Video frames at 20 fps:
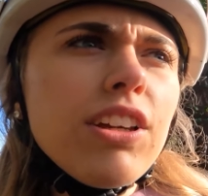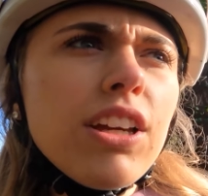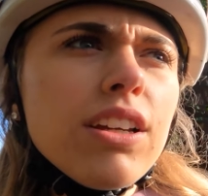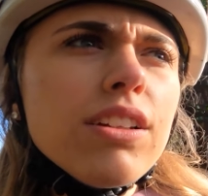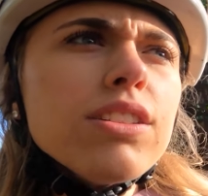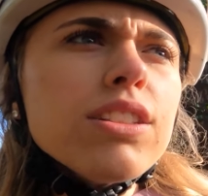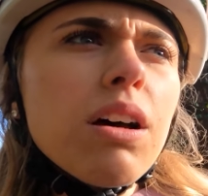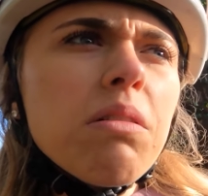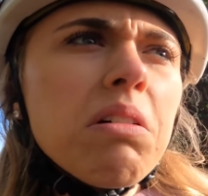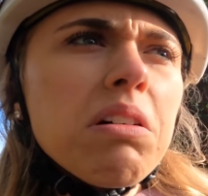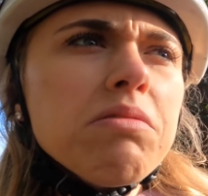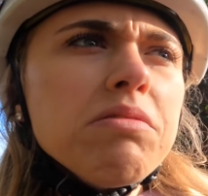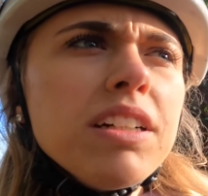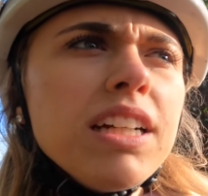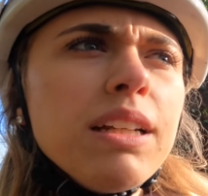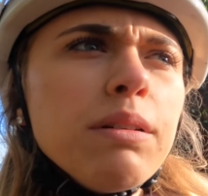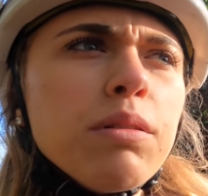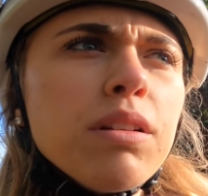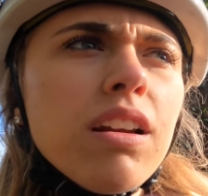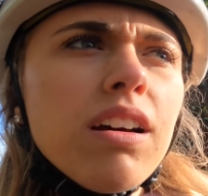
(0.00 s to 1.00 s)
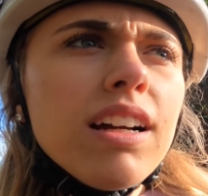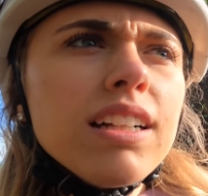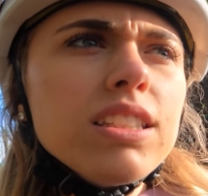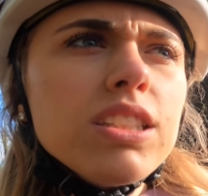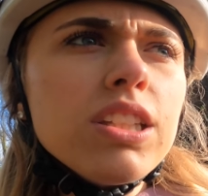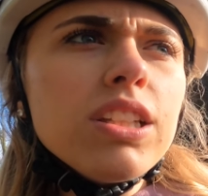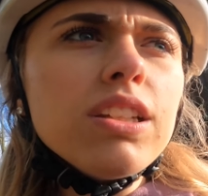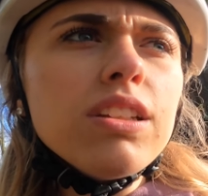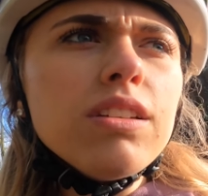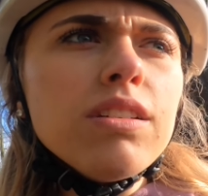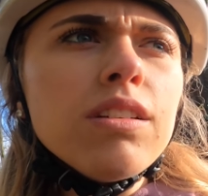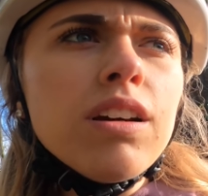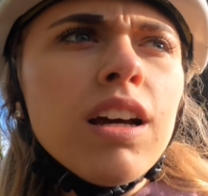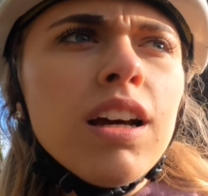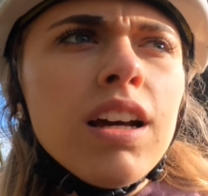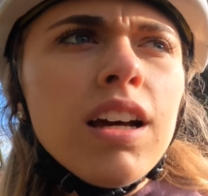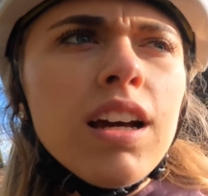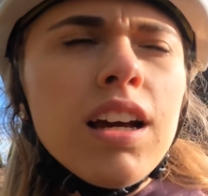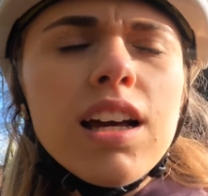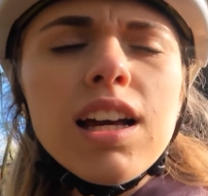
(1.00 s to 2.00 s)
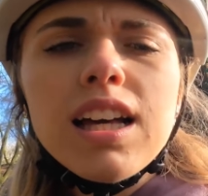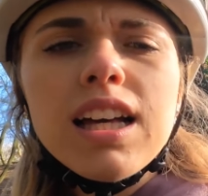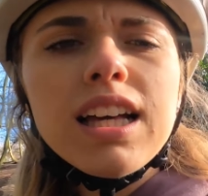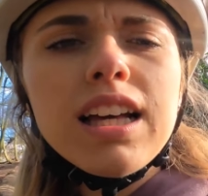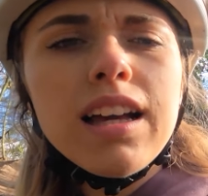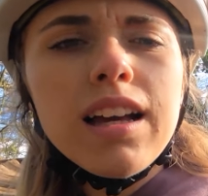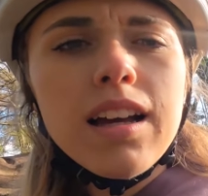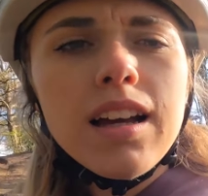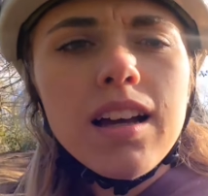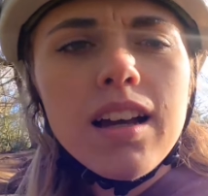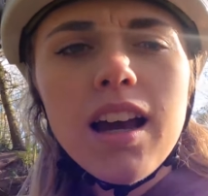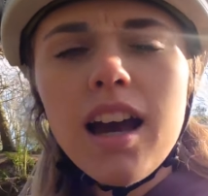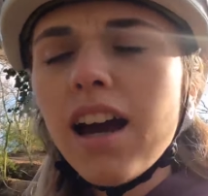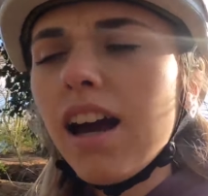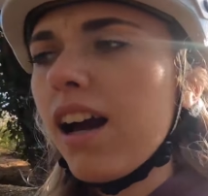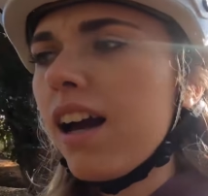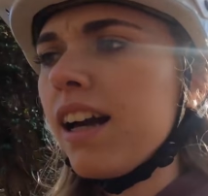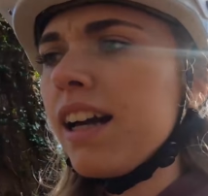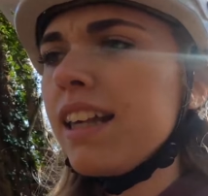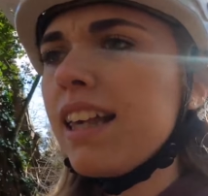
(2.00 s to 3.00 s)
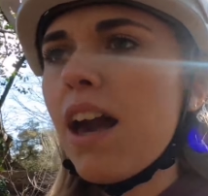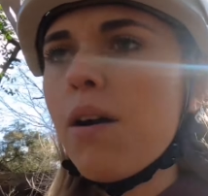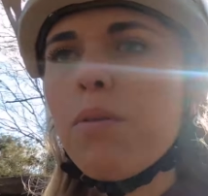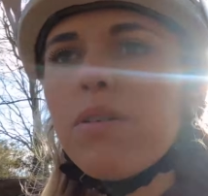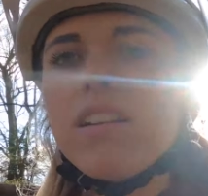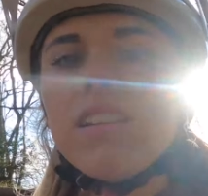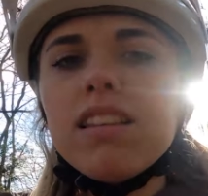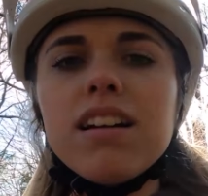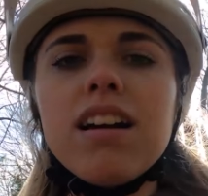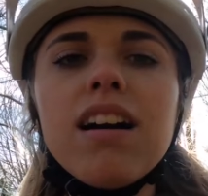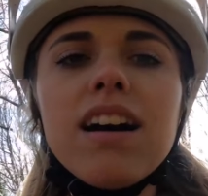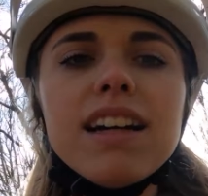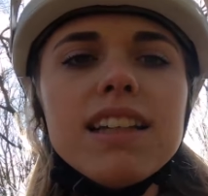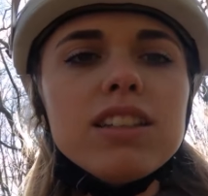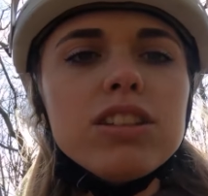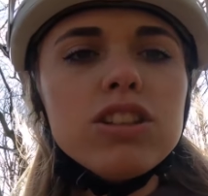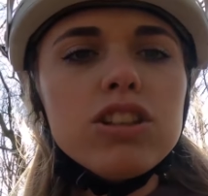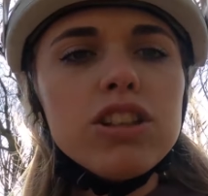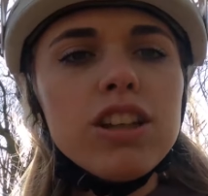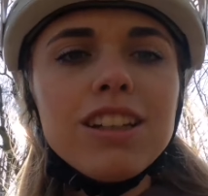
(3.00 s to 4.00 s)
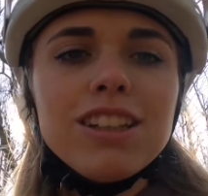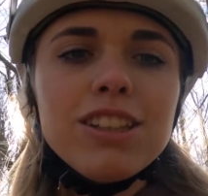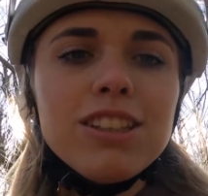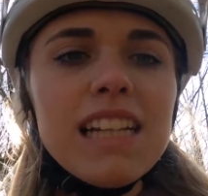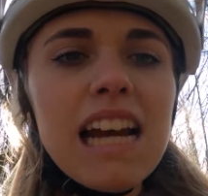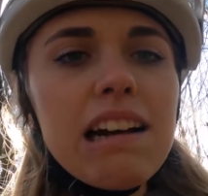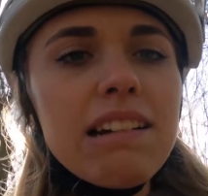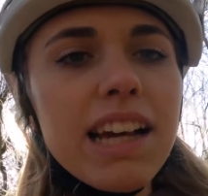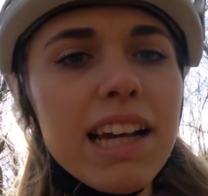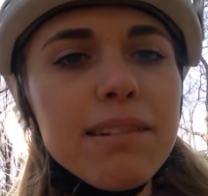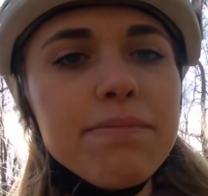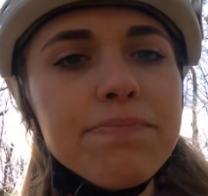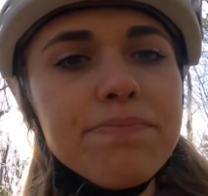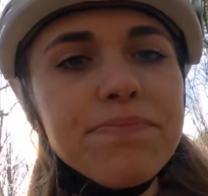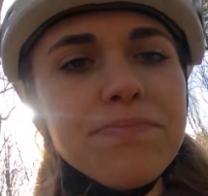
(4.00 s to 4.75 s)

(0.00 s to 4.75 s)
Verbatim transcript: view, so I really would like to uh, get one of the guys to show you down it.